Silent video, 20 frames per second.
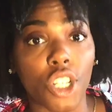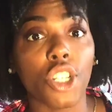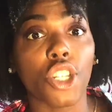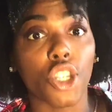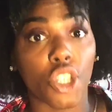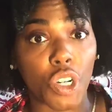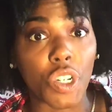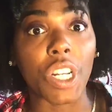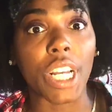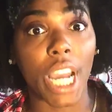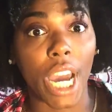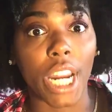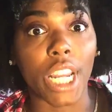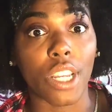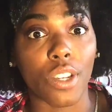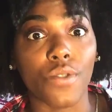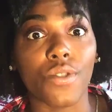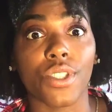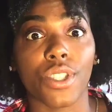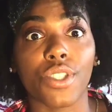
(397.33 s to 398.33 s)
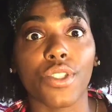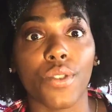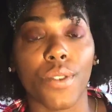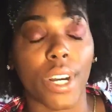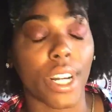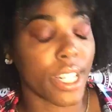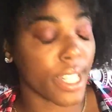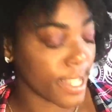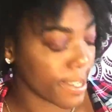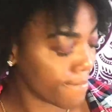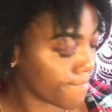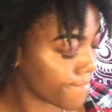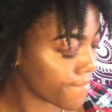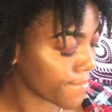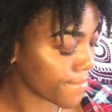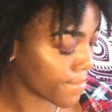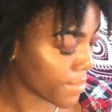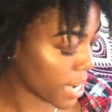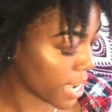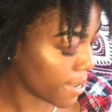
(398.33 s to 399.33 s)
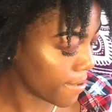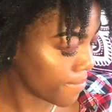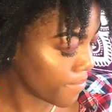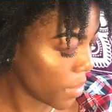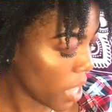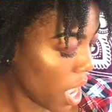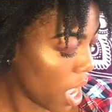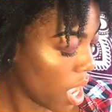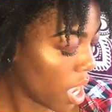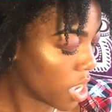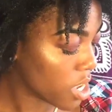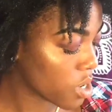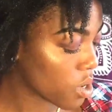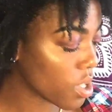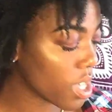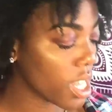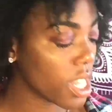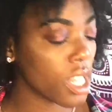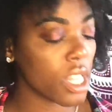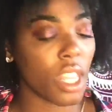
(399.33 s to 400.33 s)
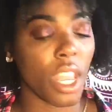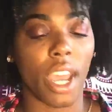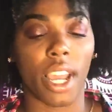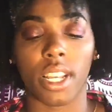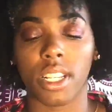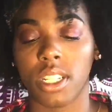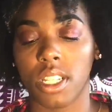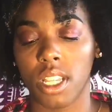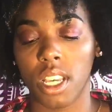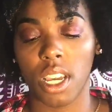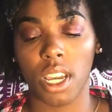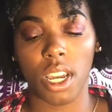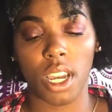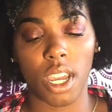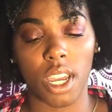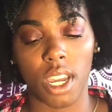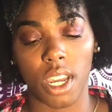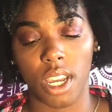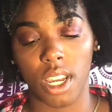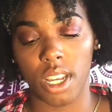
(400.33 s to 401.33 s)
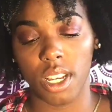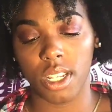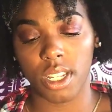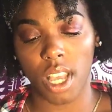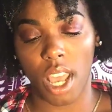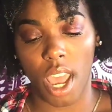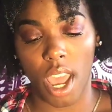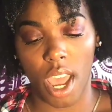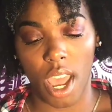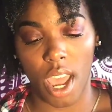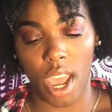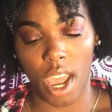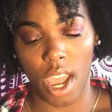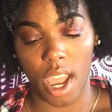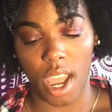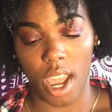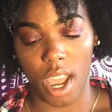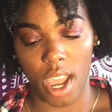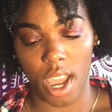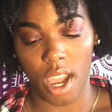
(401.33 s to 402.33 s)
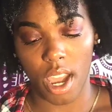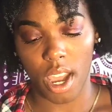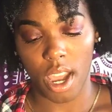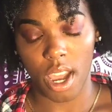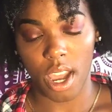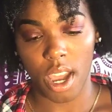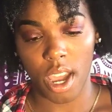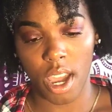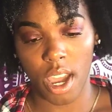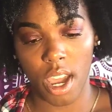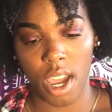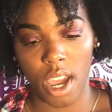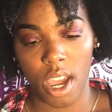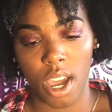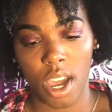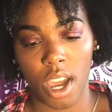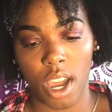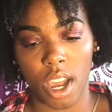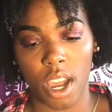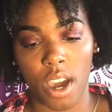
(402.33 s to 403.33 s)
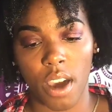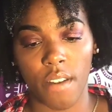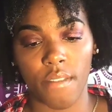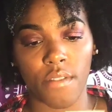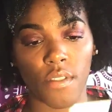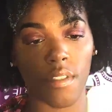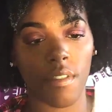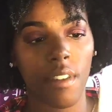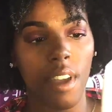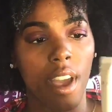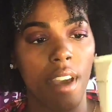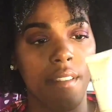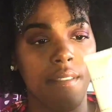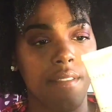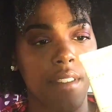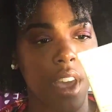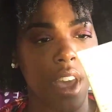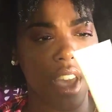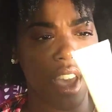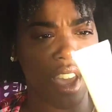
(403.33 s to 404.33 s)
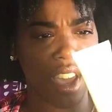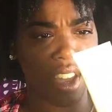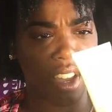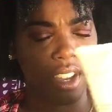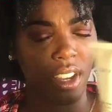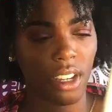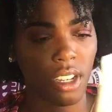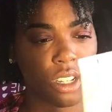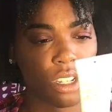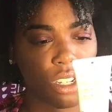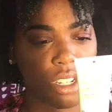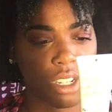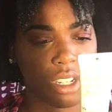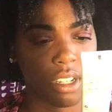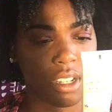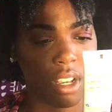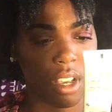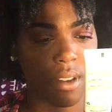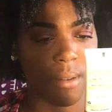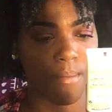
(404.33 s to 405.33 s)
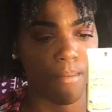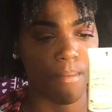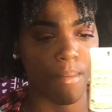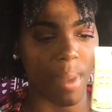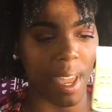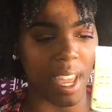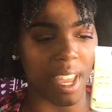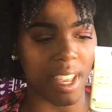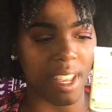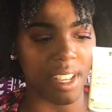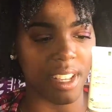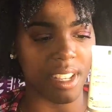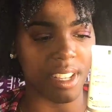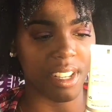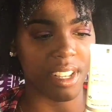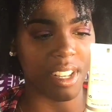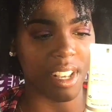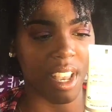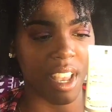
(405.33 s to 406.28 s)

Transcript: learning how to use this correctly. But so the next thing is a Cover FX base,